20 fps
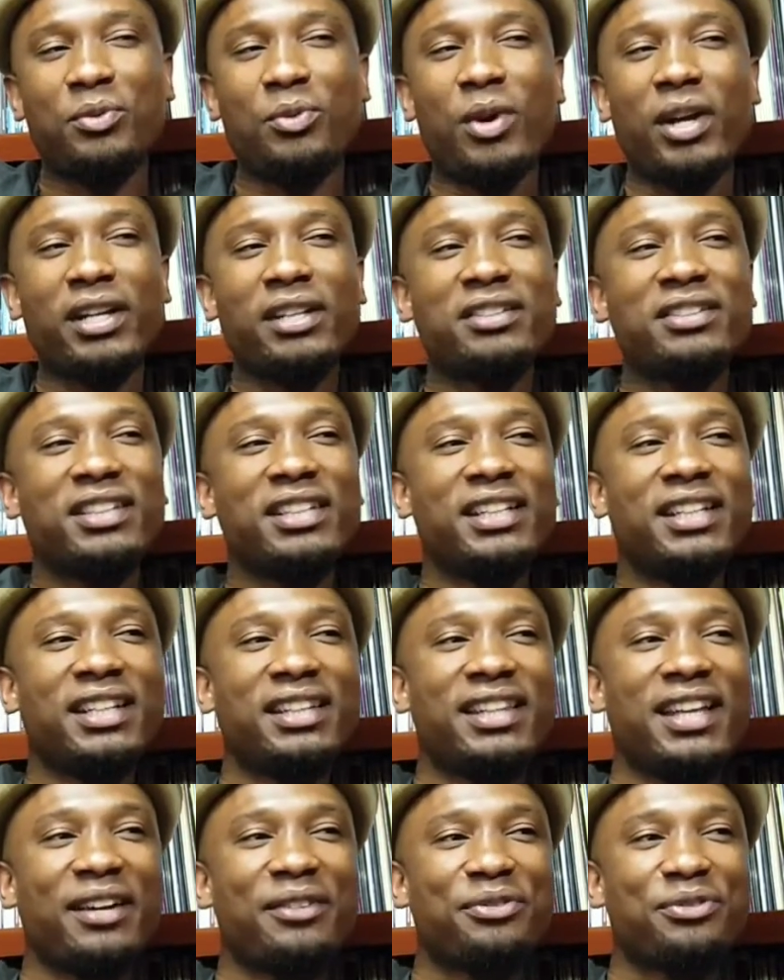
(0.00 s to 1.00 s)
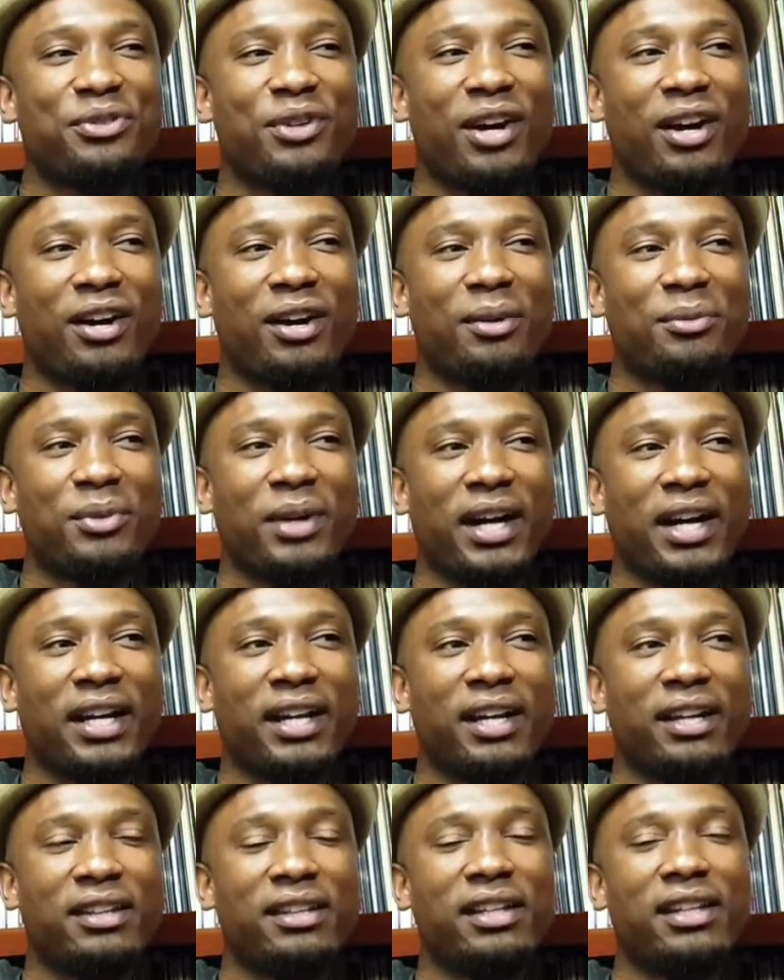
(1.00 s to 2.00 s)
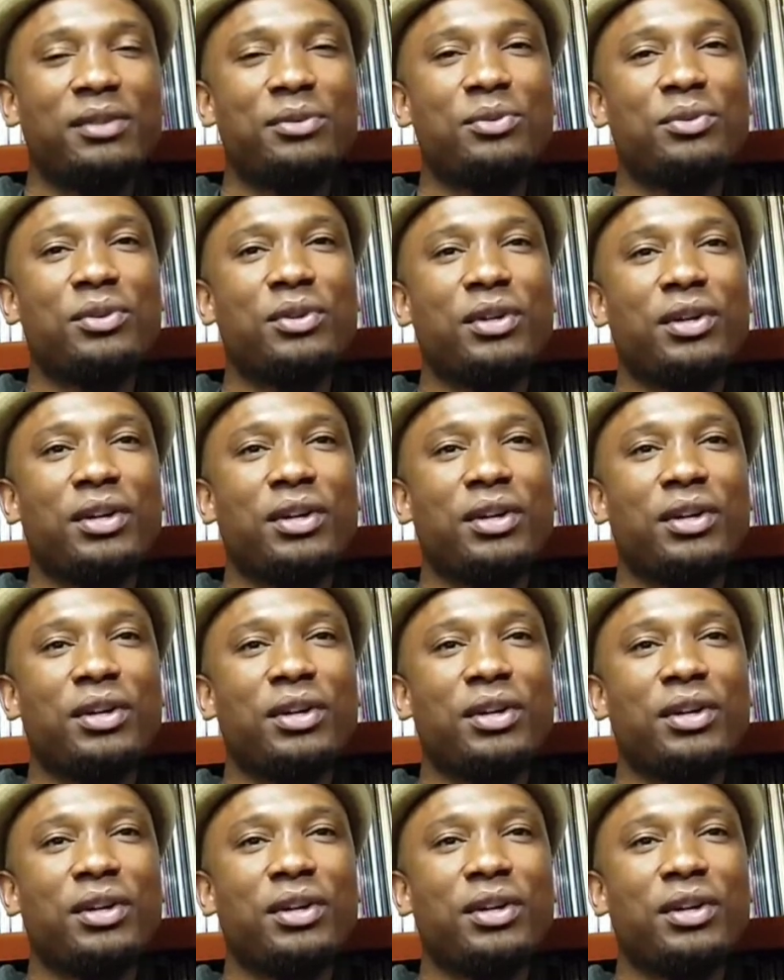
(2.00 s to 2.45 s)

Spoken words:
where does she get that from, right? And then